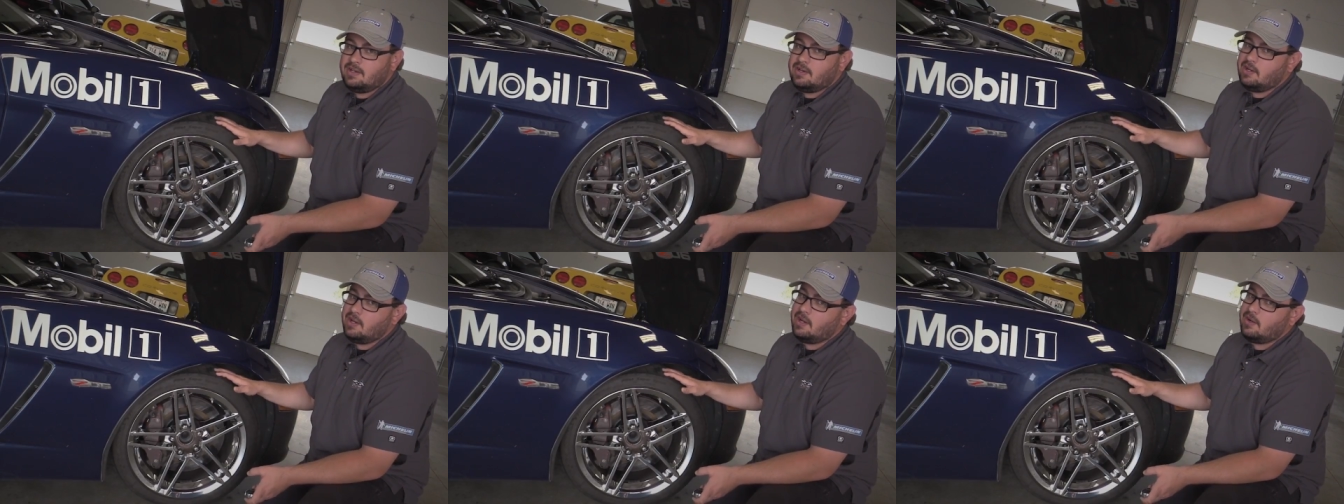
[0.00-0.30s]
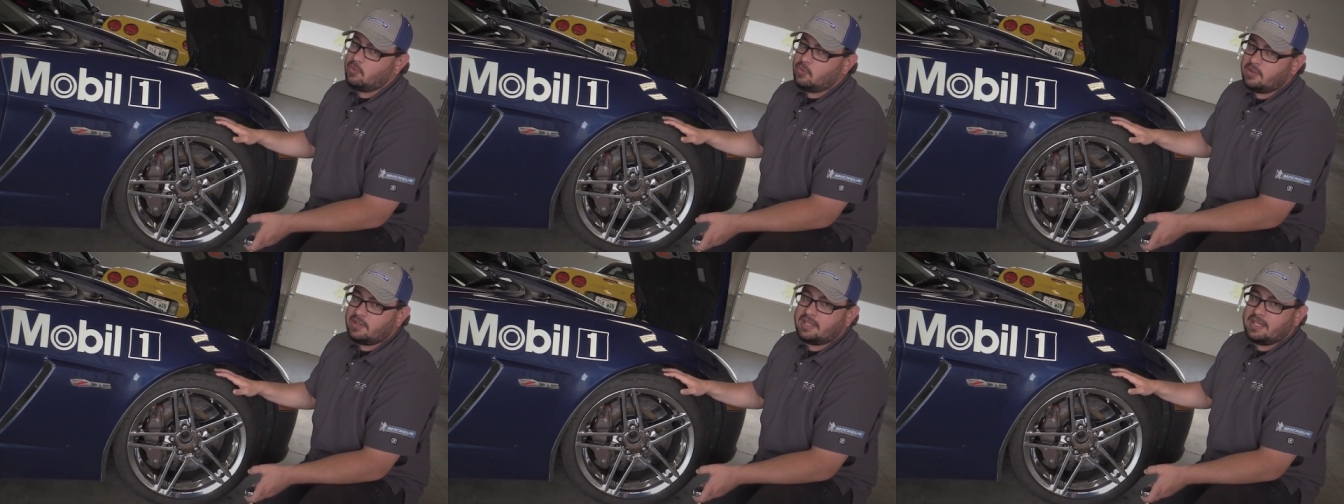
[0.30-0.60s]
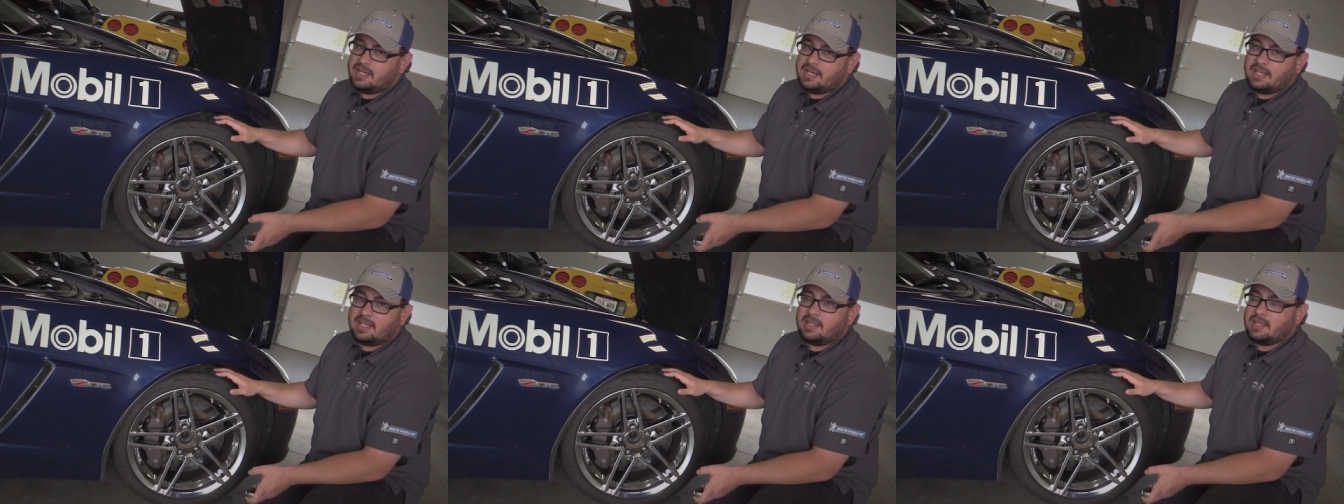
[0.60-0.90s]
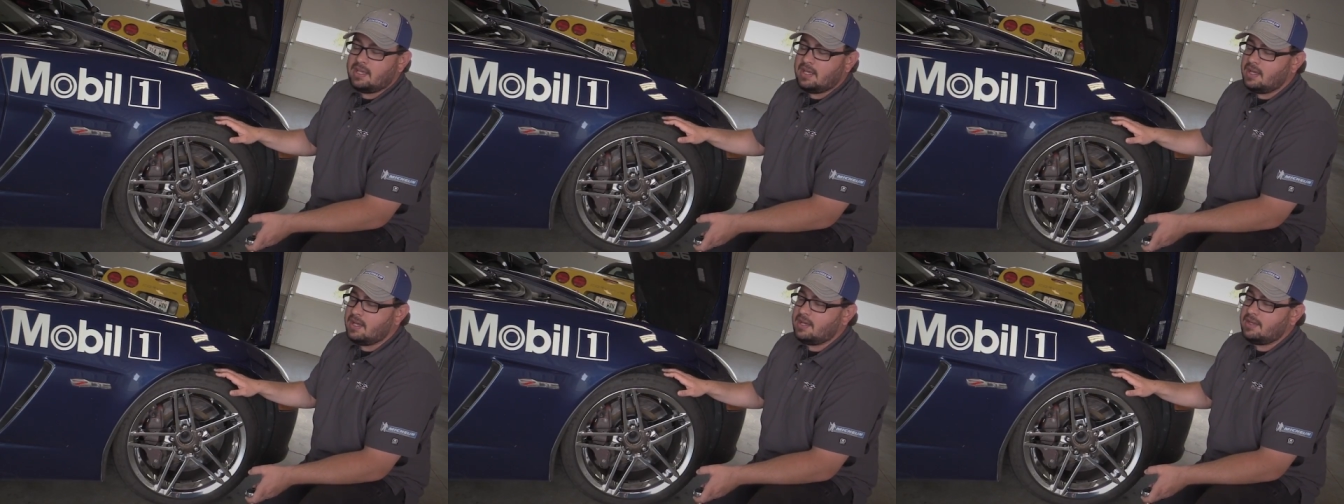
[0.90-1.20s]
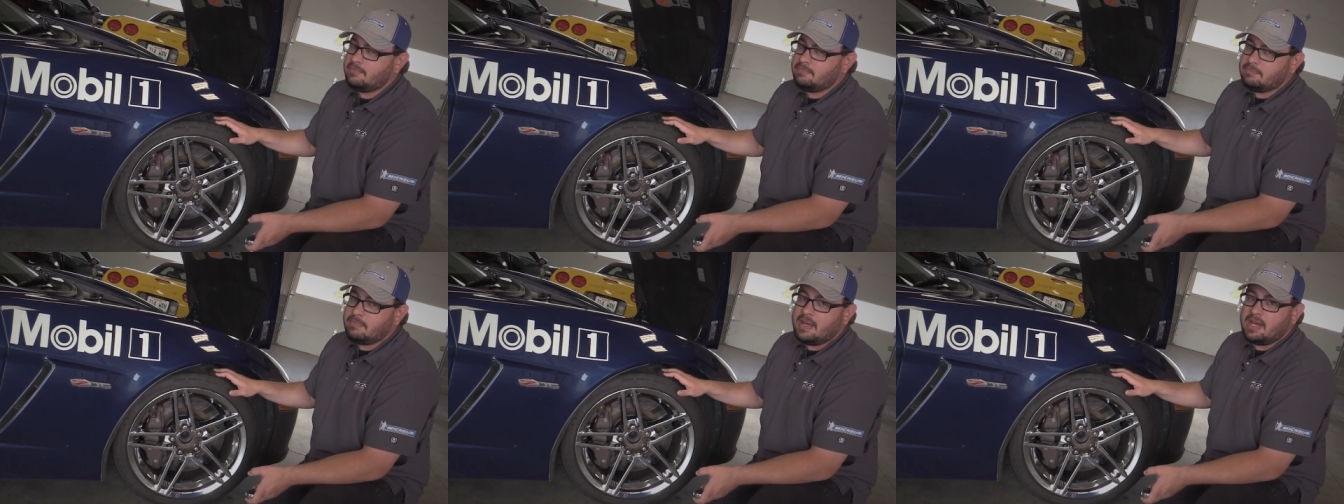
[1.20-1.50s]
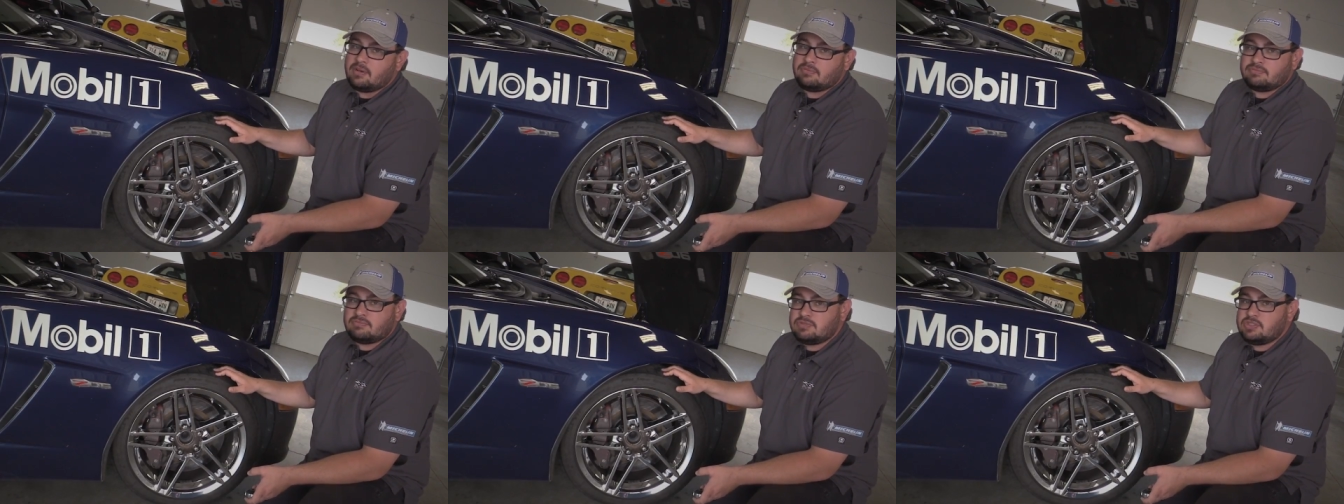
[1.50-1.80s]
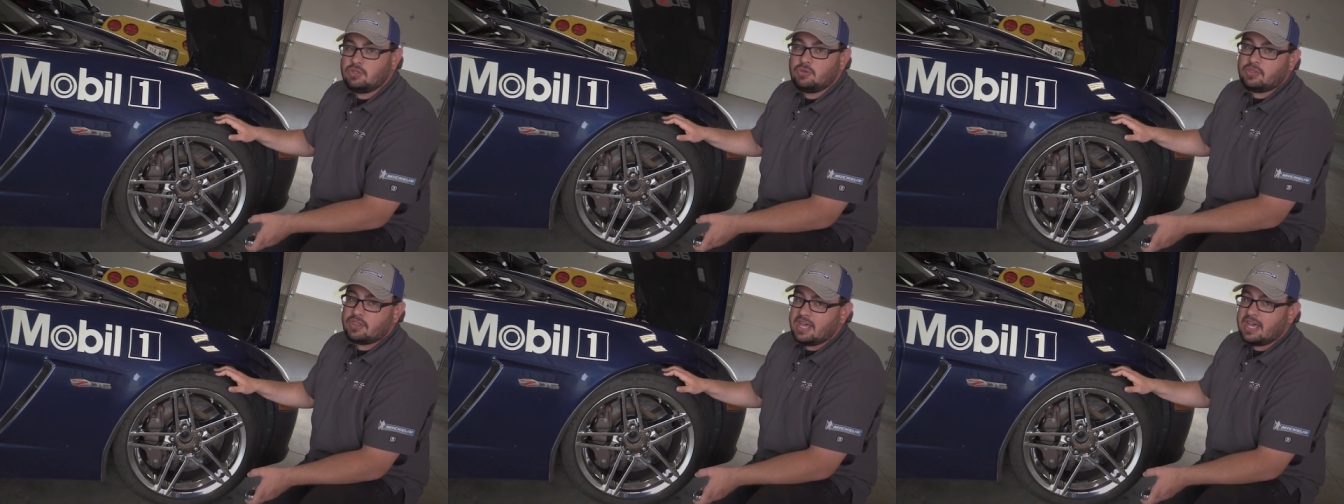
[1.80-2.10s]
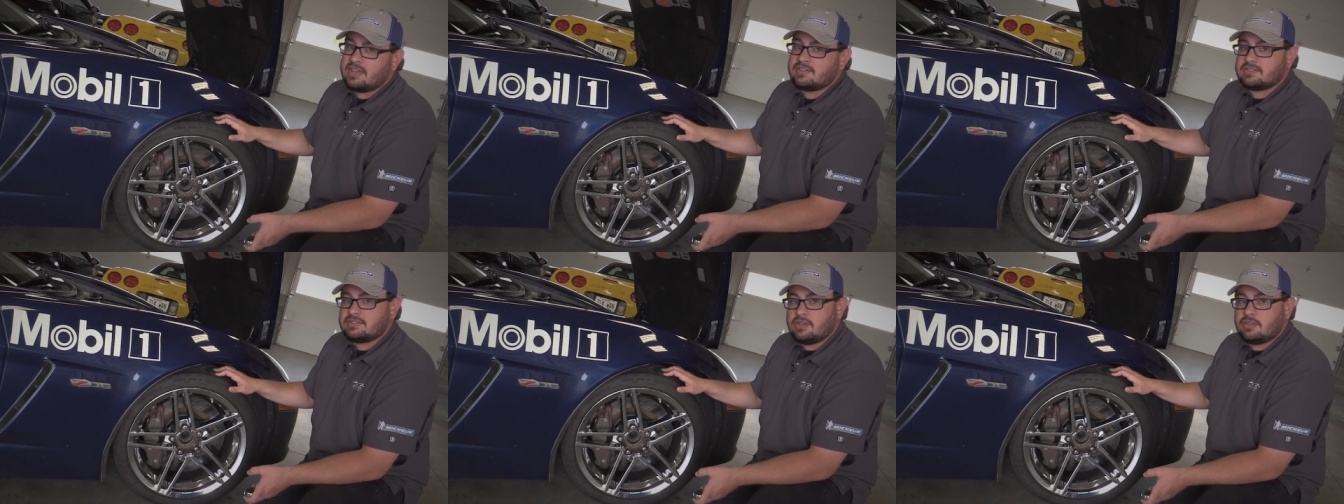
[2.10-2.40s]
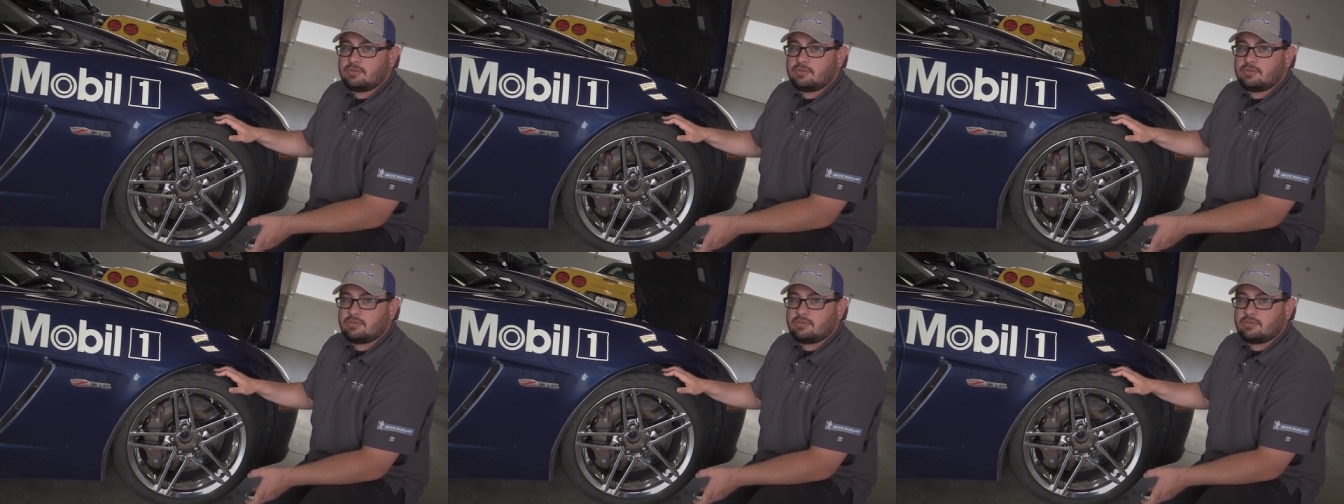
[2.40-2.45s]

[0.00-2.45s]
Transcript: we're getting about 2,000